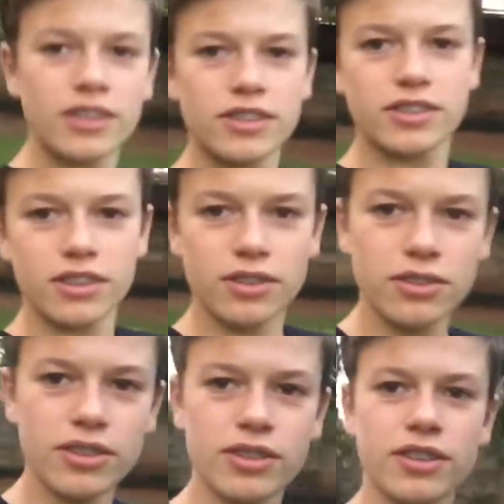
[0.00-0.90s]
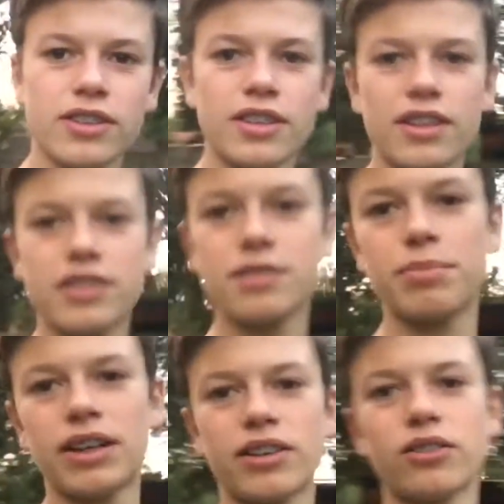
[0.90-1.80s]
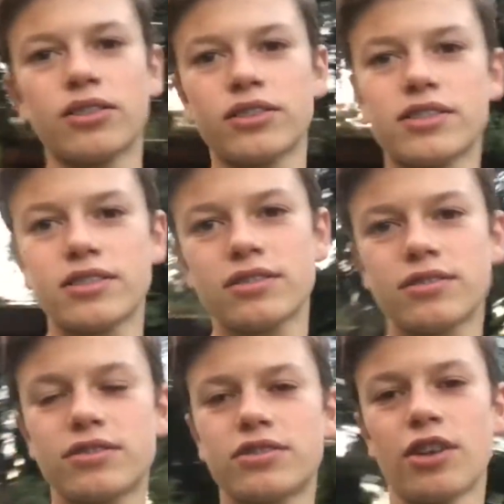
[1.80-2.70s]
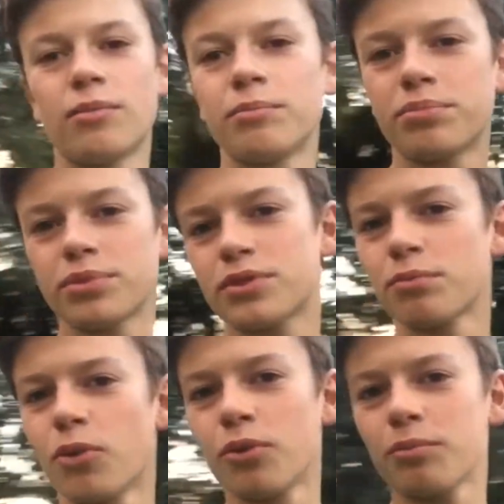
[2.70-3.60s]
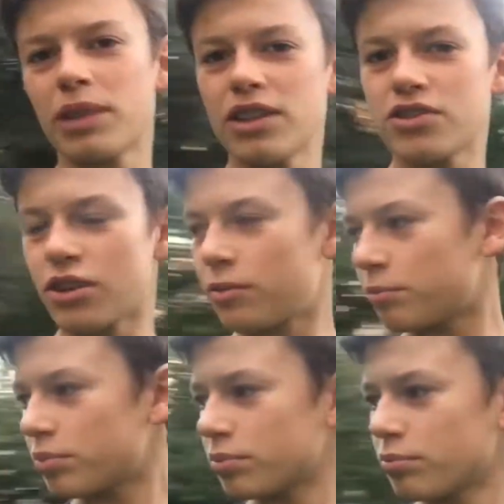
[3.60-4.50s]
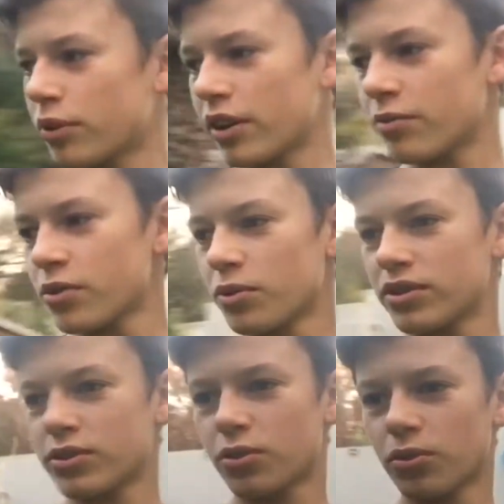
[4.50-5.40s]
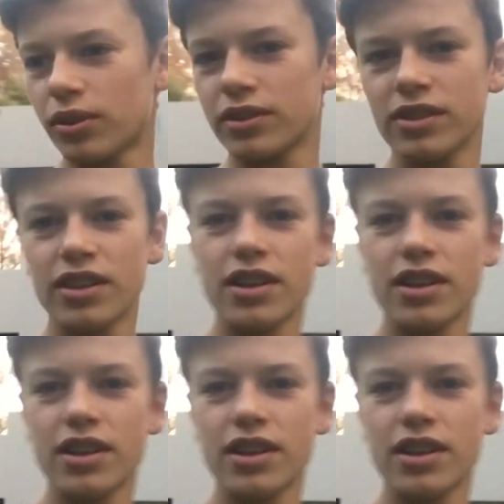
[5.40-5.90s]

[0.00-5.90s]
So it's a backyard jump, small mini jump, whatever you want to call it.